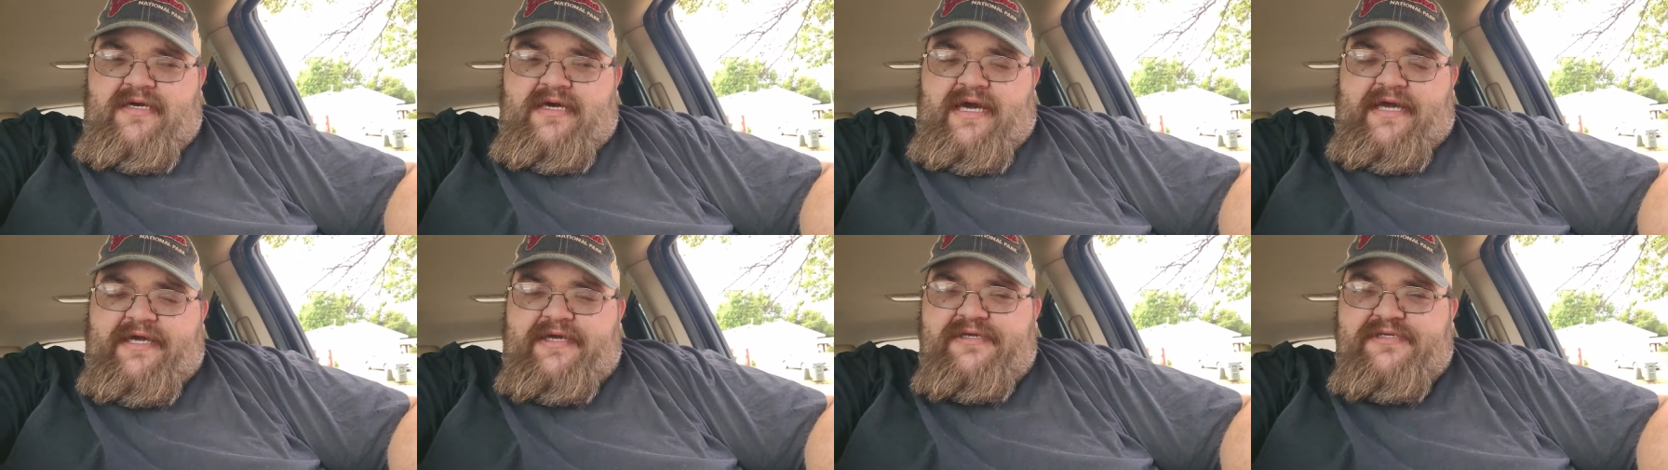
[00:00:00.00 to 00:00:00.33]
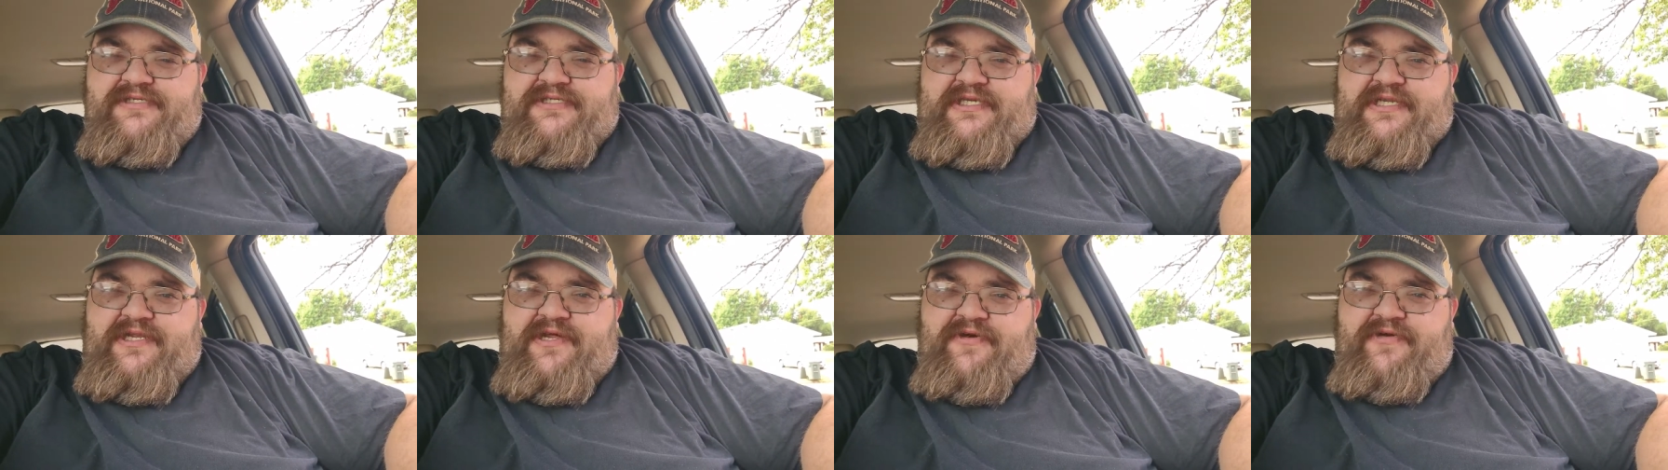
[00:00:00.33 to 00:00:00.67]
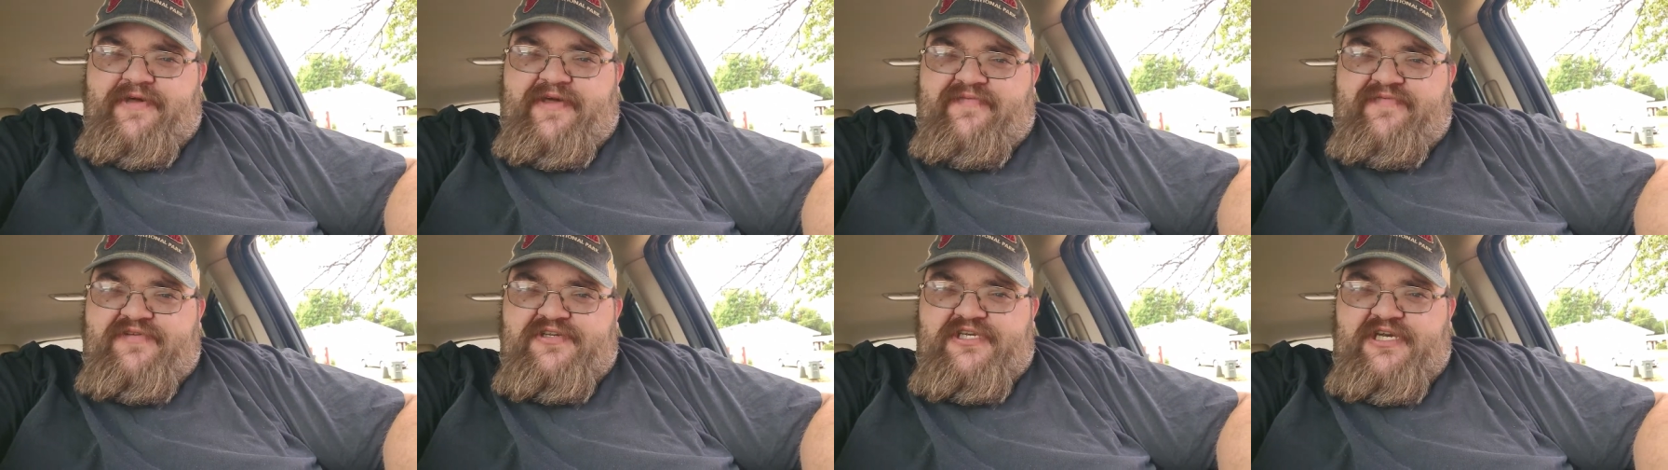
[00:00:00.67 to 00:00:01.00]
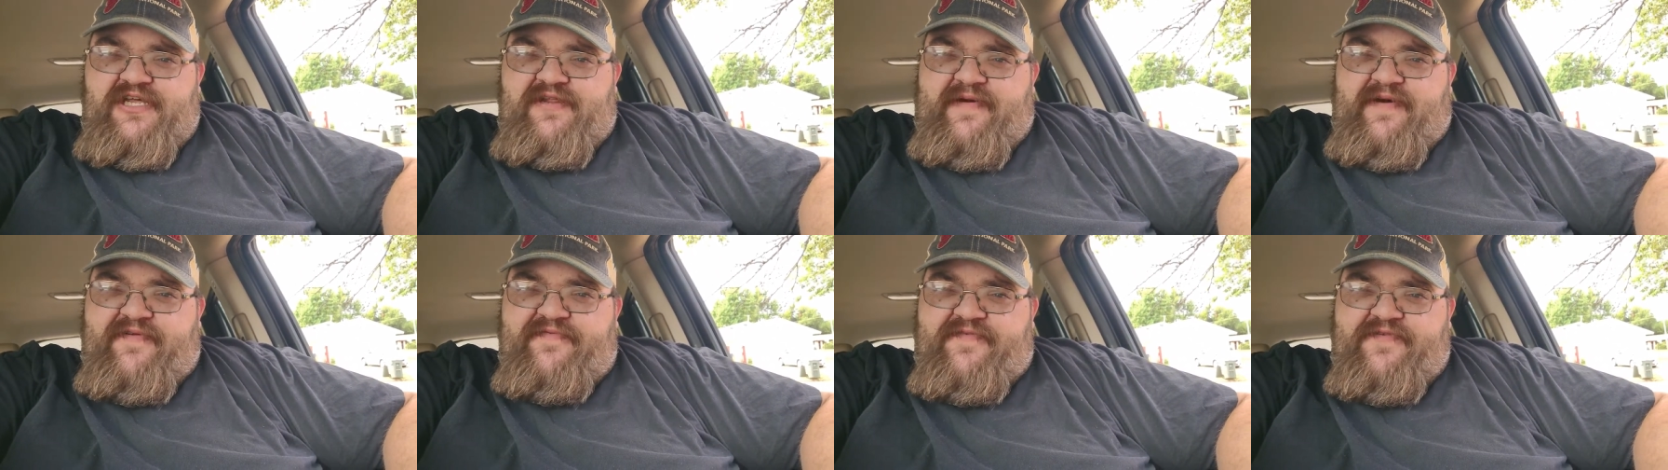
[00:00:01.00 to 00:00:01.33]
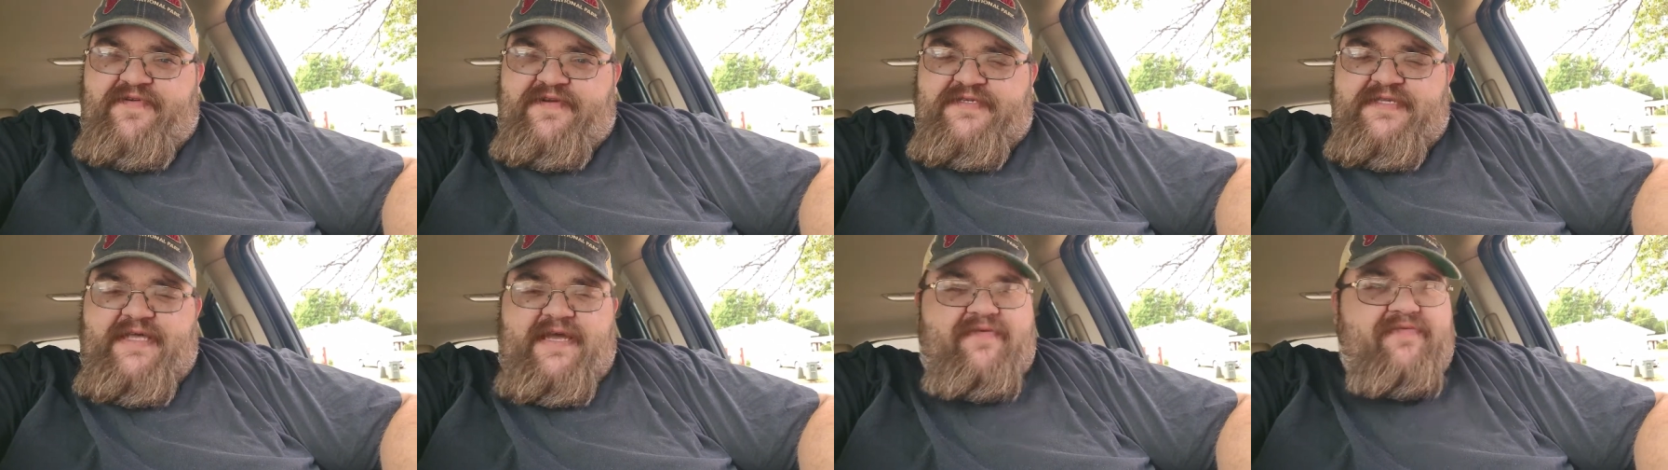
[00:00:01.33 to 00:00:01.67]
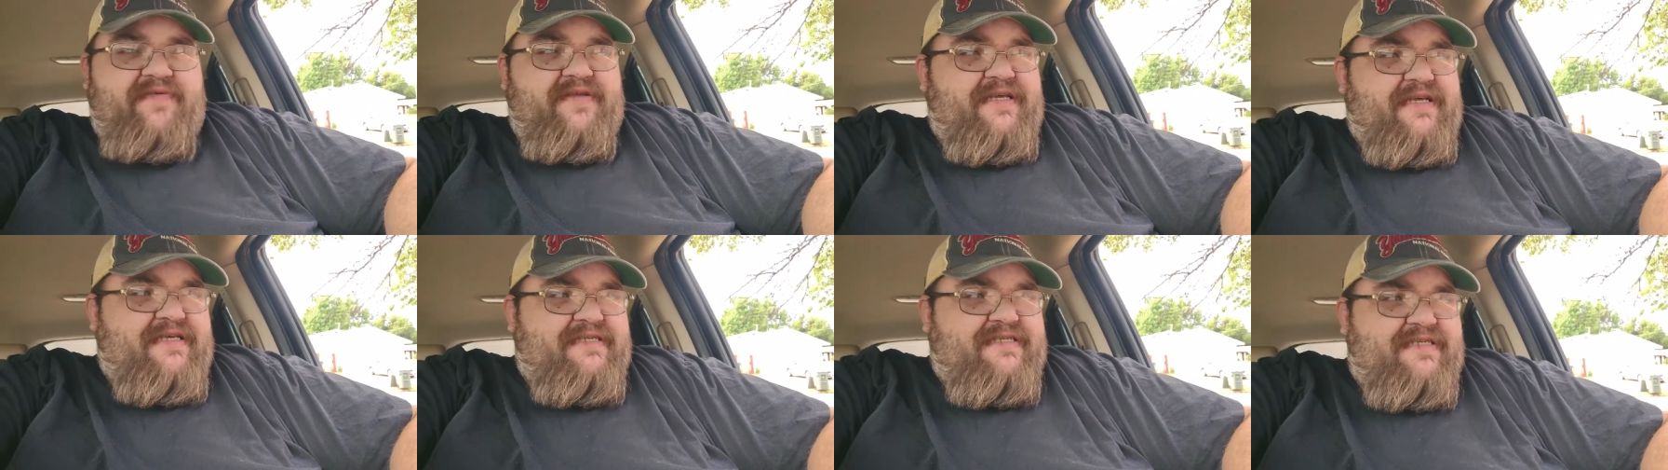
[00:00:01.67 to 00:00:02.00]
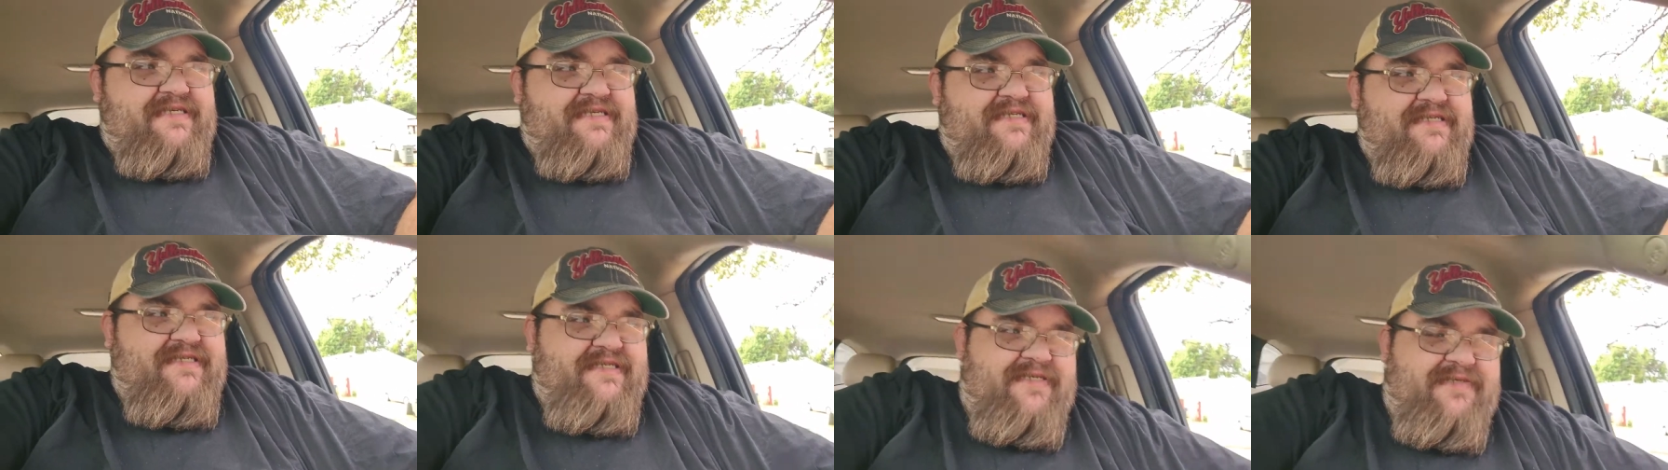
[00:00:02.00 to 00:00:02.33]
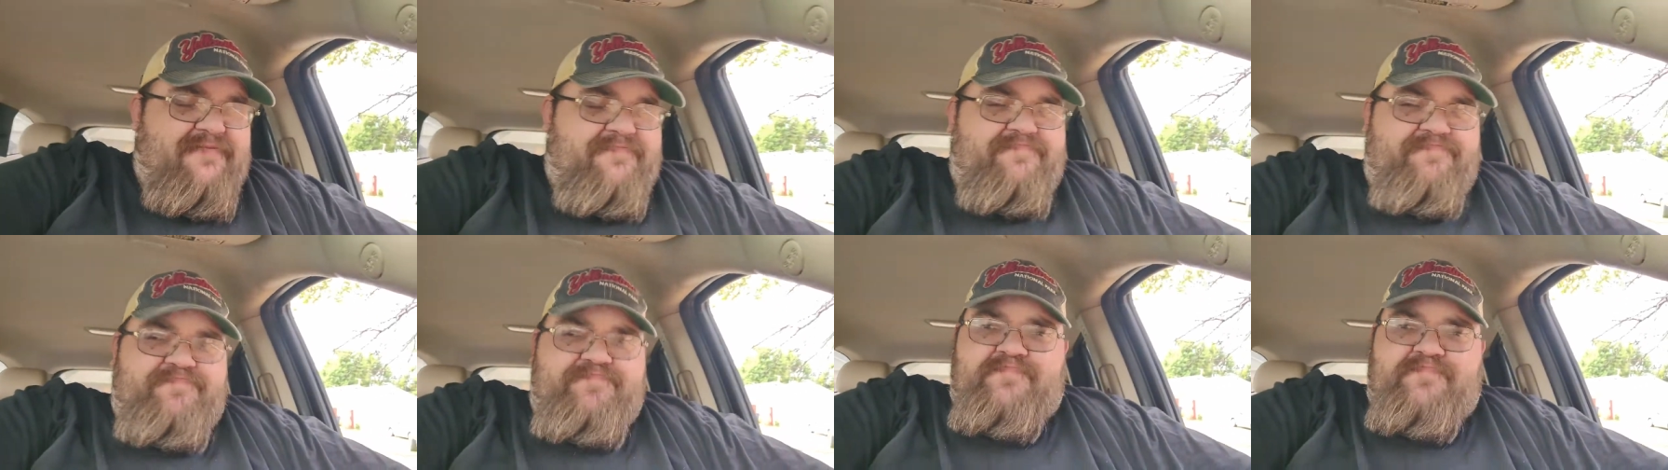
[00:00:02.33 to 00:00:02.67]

I usually don't give a shit about first day releases.